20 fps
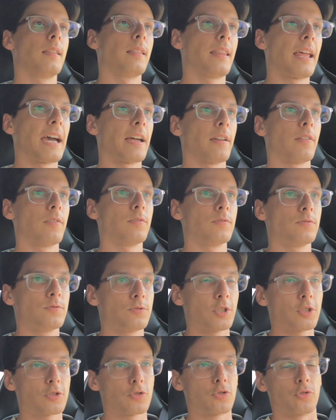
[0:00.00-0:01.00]
that
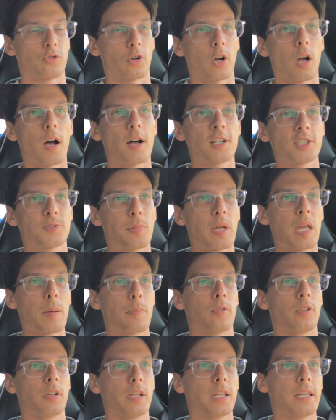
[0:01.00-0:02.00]
just draws
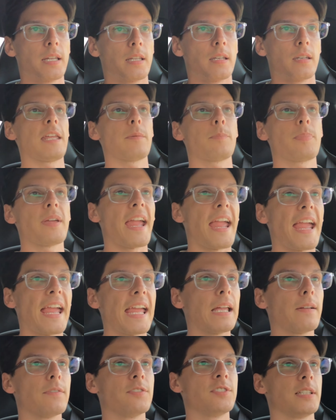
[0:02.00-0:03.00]
people in. It
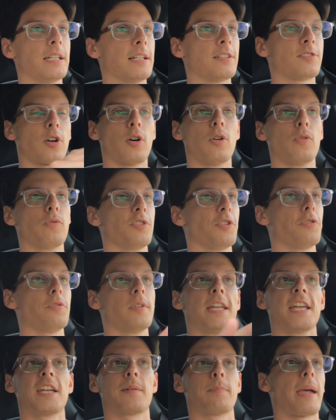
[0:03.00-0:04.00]
behaves in its own
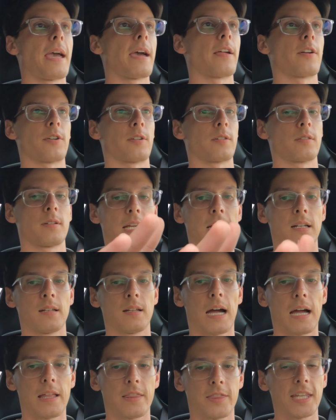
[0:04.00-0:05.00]
unique manner, and
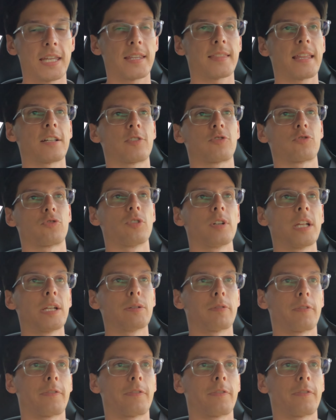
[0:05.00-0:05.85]
I think that's really